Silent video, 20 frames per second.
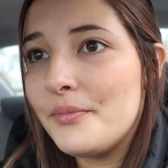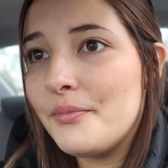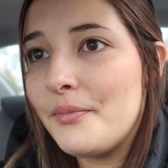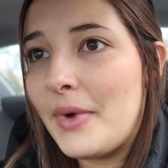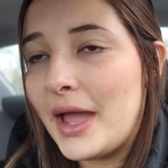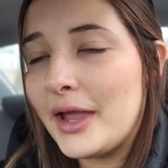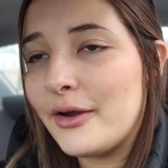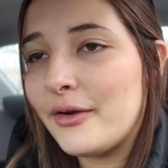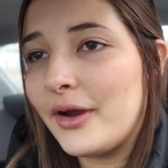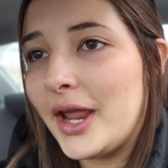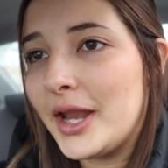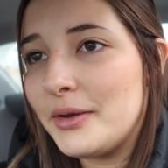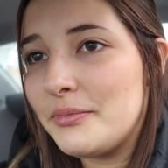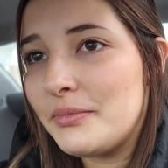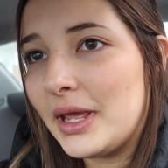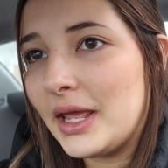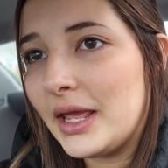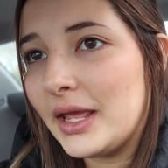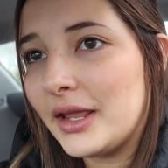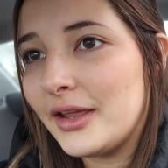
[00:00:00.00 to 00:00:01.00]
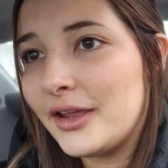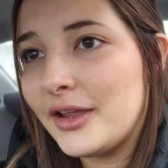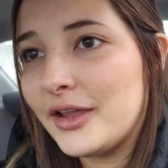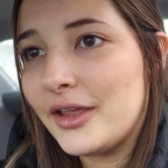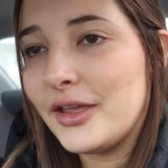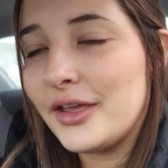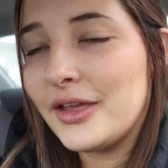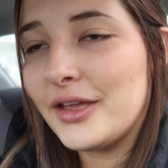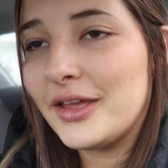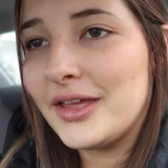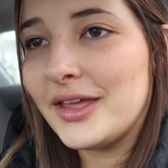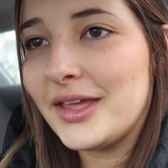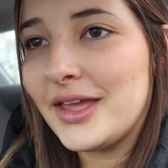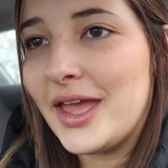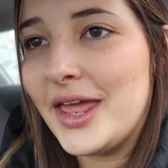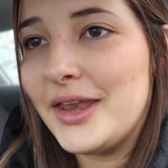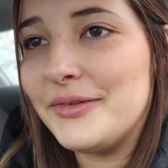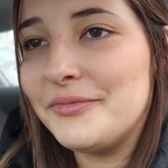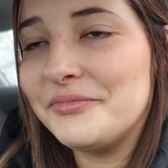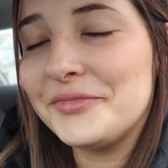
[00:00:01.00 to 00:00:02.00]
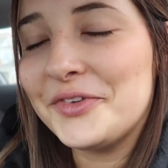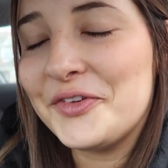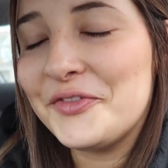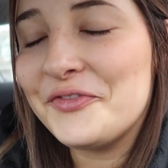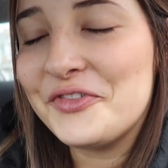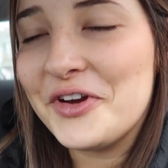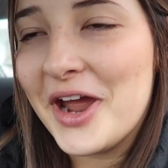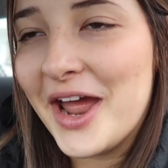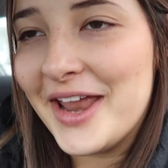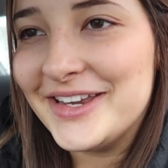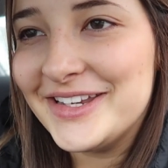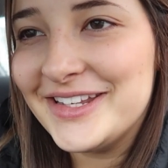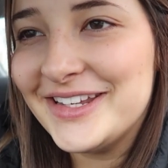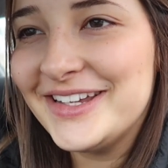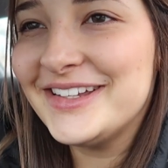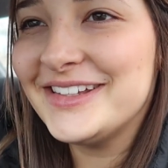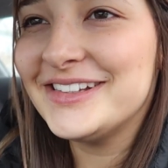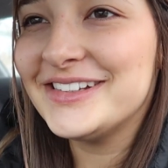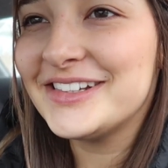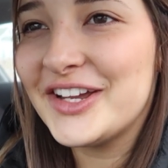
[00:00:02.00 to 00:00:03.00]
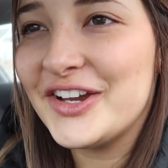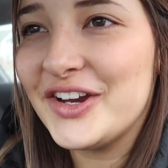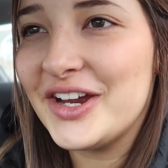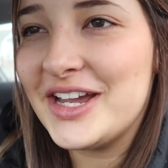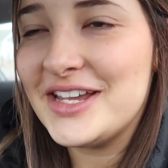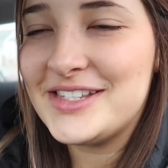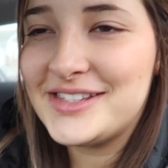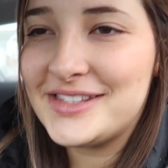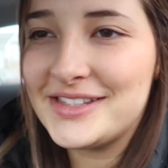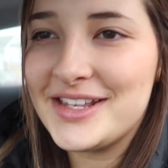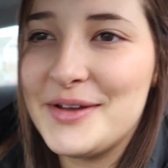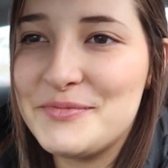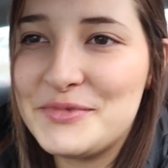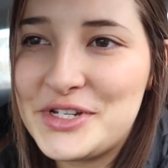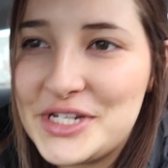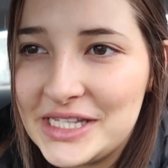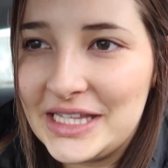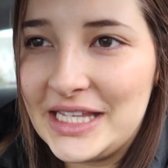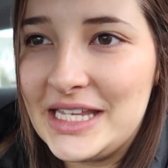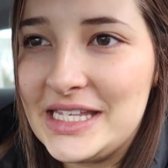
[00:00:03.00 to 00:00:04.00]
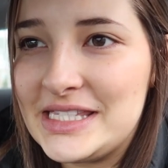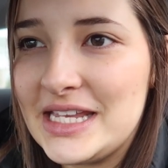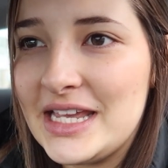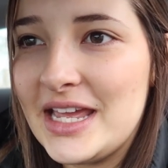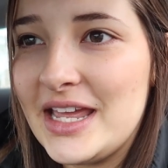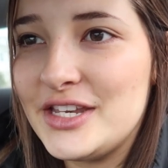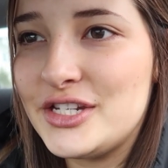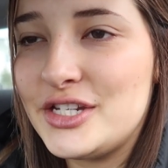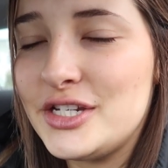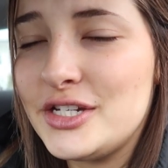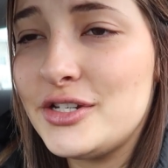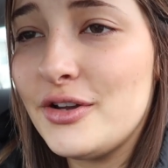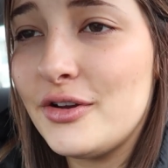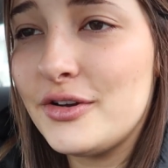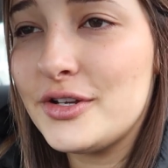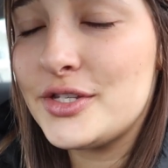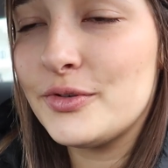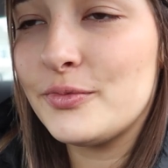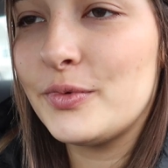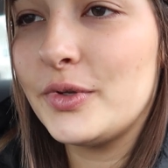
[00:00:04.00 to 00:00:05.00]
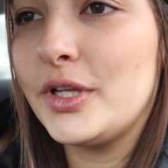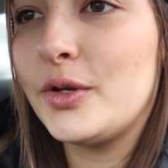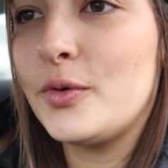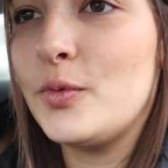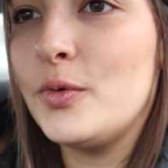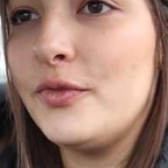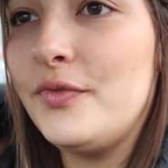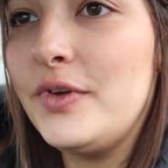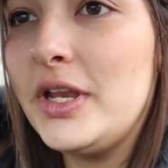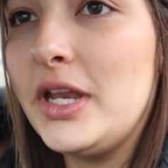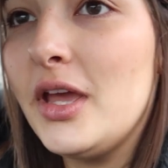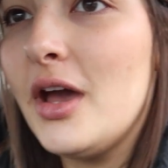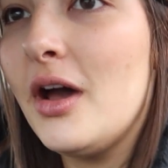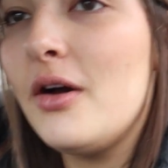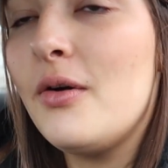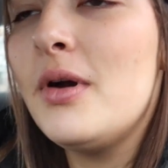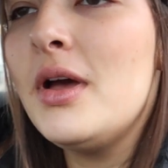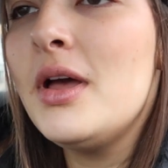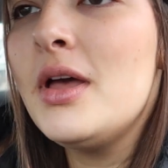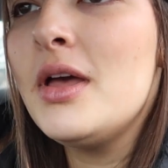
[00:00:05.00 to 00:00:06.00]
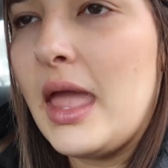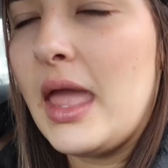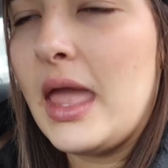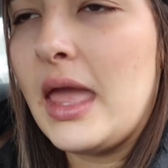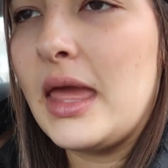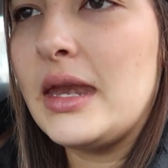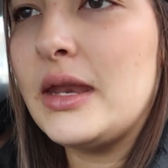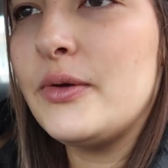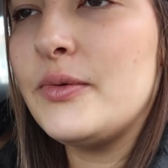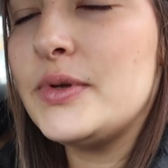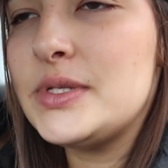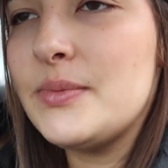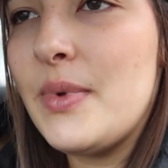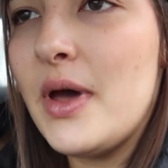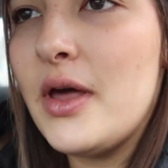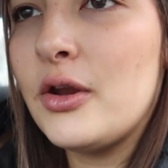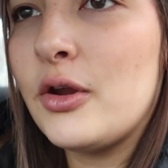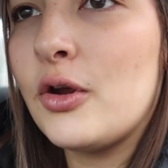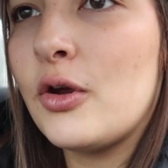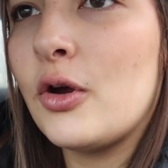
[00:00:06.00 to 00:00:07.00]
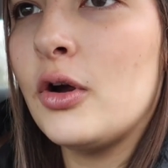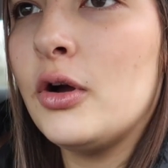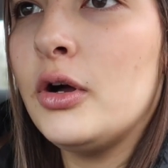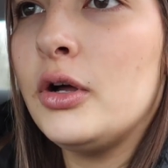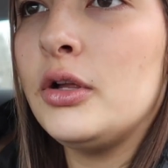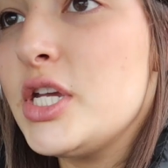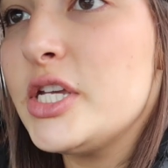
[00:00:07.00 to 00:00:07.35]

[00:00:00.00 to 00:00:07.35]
my grandbig and friend, Grace, she leads it, and she showed us a really cool video, and it was about a girl.